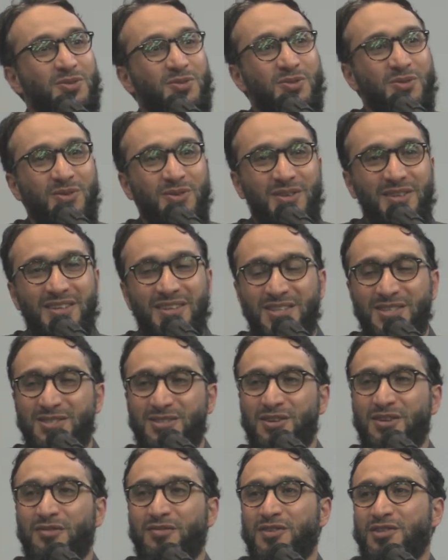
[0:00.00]
to the
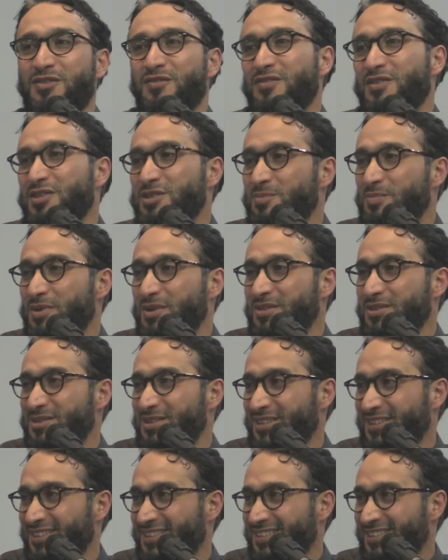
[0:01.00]
service of this
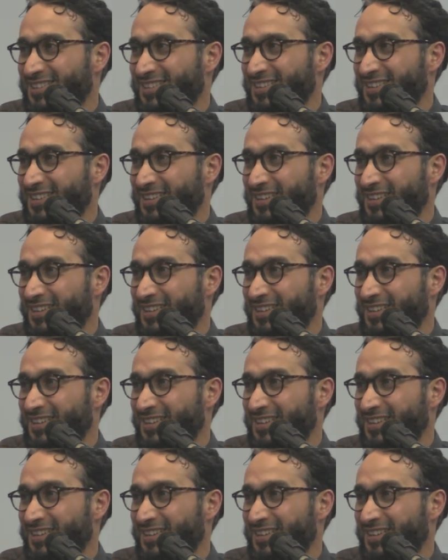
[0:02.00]
person,